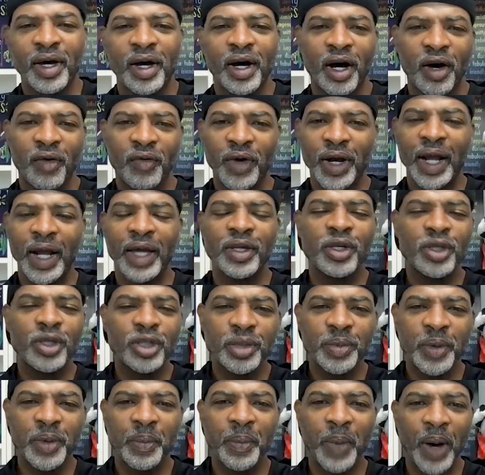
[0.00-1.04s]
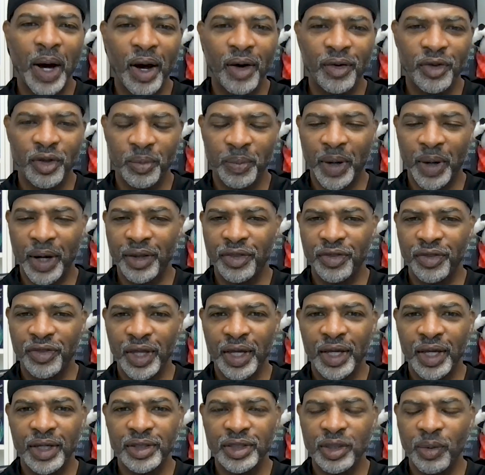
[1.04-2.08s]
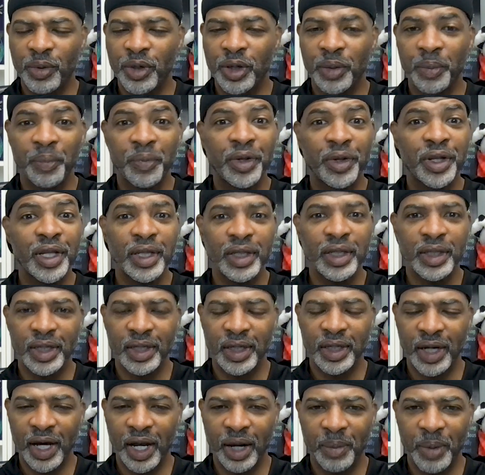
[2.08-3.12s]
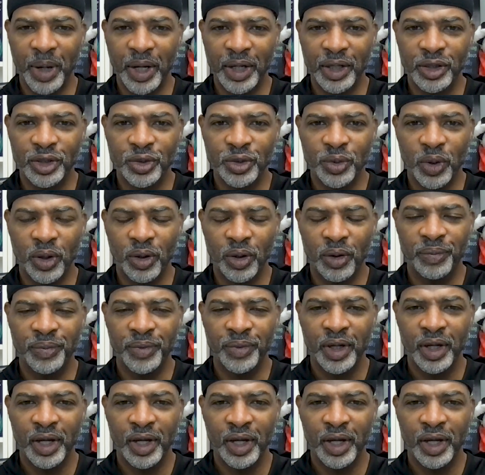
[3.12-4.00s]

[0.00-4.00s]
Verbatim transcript: of when I used to be bothered by things that were completely out of my control.